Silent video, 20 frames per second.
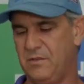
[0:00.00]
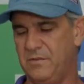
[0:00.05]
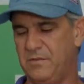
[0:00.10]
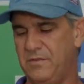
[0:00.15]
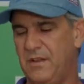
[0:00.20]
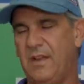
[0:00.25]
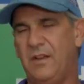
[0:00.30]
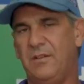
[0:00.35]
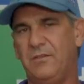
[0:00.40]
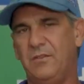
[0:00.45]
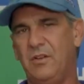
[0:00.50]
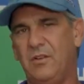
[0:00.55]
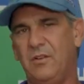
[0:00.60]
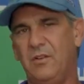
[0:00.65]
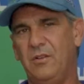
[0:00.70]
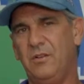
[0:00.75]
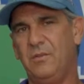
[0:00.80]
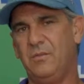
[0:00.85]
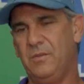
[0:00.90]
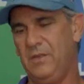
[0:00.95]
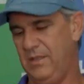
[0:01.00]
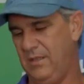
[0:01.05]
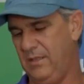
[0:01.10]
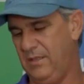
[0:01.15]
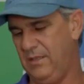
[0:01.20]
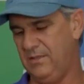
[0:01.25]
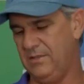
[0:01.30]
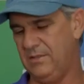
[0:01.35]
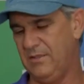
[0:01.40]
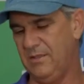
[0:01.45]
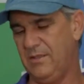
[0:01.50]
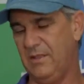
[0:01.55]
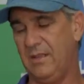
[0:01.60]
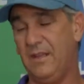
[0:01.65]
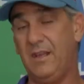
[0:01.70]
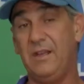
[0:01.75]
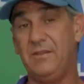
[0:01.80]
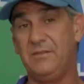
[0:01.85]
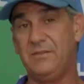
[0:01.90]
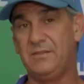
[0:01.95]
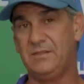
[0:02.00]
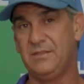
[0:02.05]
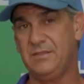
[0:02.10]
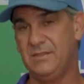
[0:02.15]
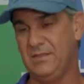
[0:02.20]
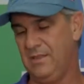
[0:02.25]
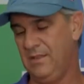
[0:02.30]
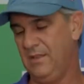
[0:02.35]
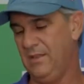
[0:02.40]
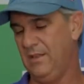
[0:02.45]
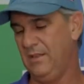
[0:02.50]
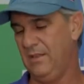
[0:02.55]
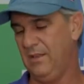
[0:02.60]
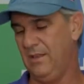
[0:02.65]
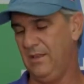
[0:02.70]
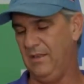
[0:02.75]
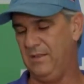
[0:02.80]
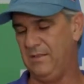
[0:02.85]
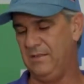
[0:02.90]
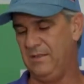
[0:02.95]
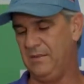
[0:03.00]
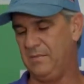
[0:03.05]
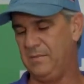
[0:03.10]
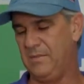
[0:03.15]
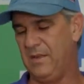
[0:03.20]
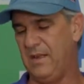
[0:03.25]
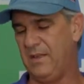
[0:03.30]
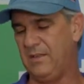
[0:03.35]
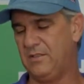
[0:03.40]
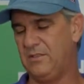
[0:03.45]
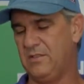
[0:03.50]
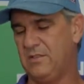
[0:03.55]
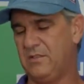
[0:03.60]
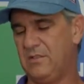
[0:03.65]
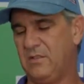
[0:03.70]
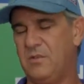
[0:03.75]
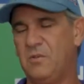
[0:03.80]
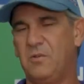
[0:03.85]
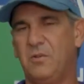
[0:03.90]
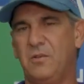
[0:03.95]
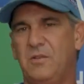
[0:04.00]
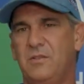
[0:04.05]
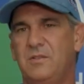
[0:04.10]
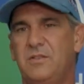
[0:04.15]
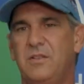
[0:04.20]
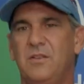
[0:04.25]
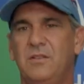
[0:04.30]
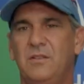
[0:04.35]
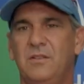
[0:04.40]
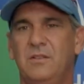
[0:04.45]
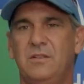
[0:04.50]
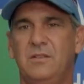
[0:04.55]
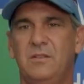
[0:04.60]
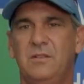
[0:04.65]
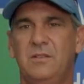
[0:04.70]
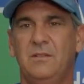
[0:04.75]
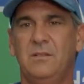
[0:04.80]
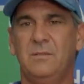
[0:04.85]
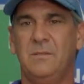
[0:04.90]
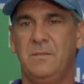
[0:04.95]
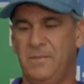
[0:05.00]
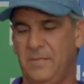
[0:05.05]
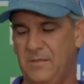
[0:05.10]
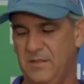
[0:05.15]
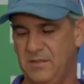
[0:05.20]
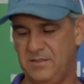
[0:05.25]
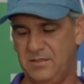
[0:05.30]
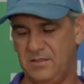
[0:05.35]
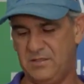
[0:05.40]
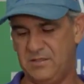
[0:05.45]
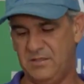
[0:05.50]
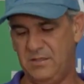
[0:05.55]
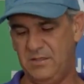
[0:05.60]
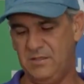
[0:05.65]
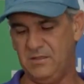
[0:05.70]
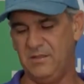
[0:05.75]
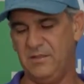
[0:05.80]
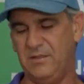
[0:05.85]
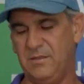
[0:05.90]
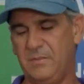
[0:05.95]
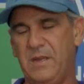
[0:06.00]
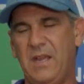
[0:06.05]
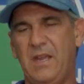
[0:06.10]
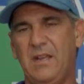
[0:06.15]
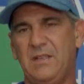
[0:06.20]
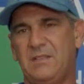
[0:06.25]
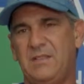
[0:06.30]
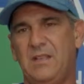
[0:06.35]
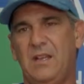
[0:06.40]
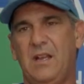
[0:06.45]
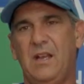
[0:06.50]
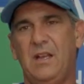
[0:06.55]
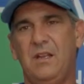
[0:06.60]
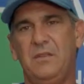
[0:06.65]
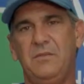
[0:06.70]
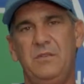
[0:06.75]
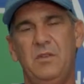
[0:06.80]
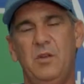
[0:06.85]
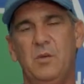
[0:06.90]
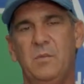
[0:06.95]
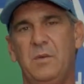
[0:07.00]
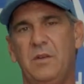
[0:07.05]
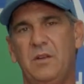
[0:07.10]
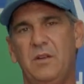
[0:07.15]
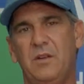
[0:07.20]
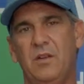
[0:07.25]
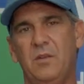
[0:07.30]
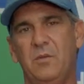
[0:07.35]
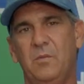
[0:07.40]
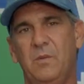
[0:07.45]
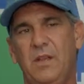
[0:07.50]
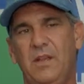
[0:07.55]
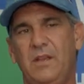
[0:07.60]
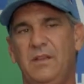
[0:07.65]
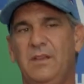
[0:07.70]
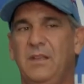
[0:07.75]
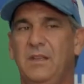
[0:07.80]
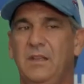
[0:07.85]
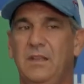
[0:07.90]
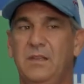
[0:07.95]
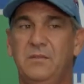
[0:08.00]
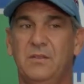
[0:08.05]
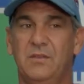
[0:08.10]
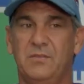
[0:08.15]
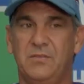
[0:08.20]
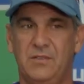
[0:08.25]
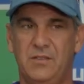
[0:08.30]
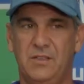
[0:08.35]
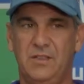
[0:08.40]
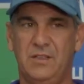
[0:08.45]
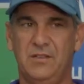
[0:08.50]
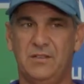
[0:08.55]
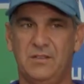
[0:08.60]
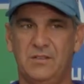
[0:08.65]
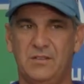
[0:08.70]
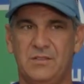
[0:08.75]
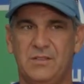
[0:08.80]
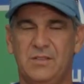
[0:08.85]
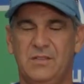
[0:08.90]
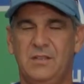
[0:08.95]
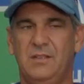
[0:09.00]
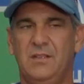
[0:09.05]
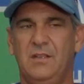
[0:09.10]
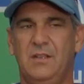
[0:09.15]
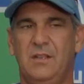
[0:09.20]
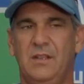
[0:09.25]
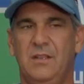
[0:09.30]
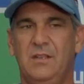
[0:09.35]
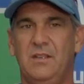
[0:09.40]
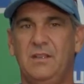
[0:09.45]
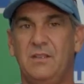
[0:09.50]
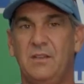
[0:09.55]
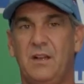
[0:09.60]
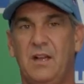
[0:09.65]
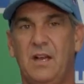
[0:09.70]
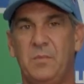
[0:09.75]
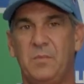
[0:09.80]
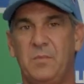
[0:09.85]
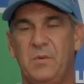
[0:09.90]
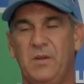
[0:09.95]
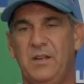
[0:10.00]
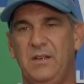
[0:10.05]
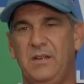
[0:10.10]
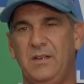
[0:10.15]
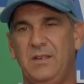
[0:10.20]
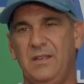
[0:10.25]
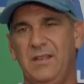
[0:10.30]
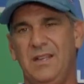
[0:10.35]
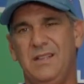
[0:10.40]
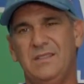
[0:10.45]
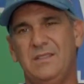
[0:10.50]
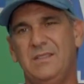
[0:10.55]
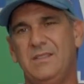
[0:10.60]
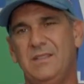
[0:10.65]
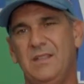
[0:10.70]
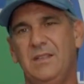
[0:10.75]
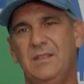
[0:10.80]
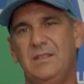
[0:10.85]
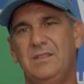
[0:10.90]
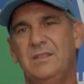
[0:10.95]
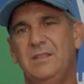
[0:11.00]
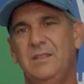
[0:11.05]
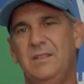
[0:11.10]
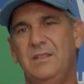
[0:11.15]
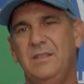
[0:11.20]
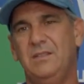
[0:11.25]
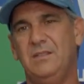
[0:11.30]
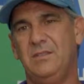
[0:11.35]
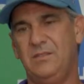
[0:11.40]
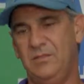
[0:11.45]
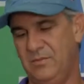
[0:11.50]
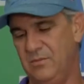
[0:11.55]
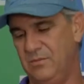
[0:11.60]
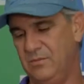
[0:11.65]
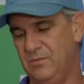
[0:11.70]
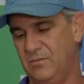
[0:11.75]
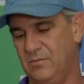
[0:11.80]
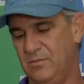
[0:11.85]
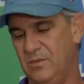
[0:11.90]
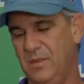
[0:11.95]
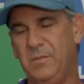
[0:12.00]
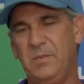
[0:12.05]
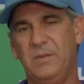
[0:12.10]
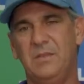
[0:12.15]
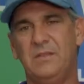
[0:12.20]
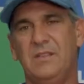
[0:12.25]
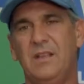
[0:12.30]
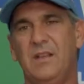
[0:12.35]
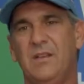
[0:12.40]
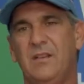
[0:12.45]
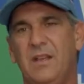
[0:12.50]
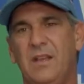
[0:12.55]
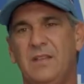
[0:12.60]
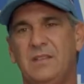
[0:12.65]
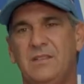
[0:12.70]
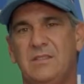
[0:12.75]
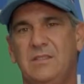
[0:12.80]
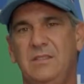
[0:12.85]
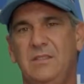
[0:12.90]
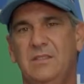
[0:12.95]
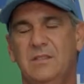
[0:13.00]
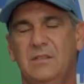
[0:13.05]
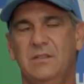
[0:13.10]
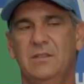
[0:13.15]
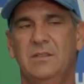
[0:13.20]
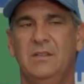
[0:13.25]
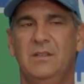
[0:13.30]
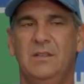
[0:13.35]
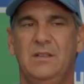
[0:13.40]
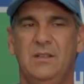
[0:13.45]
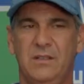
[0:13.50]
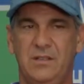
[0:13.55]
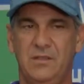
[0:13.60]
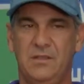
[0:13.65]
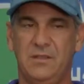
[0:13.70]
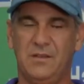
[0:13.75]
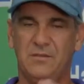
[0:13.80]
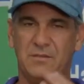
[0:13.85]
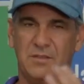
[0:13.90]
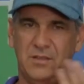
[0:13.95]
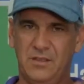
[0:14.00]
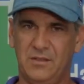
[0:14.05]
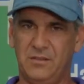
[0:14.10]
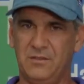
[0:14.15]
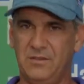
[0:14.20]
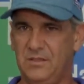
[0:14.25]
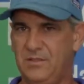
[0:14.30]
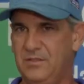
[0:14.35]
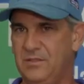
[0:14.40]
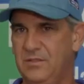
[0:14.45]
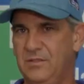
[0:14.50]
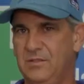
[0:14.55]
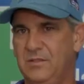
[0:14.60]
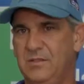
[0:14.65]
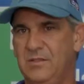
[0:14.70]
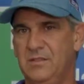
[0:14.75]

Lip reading: the valve all the way to the left and then back just a quarter turn. There's a seal on the back side. If you open it all the way and then leave it for years and then you operate it, it has a tendency to rip and tear that seal. Then you have another issue.